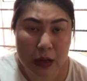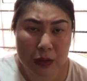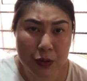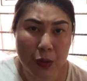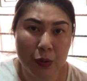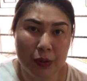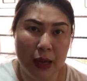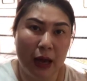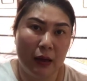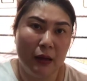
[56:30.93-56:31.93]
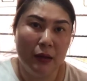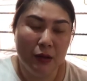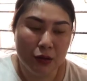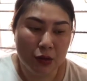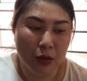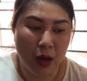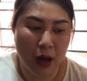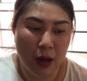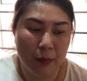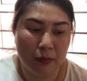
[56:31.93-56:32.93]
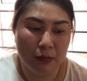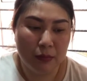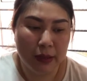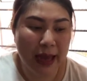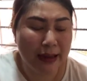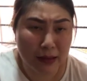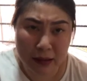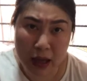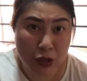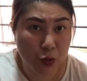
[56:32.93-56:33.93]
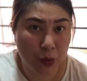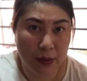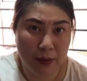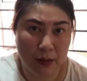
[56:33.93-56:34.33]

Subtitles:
So yeah, so get in touch with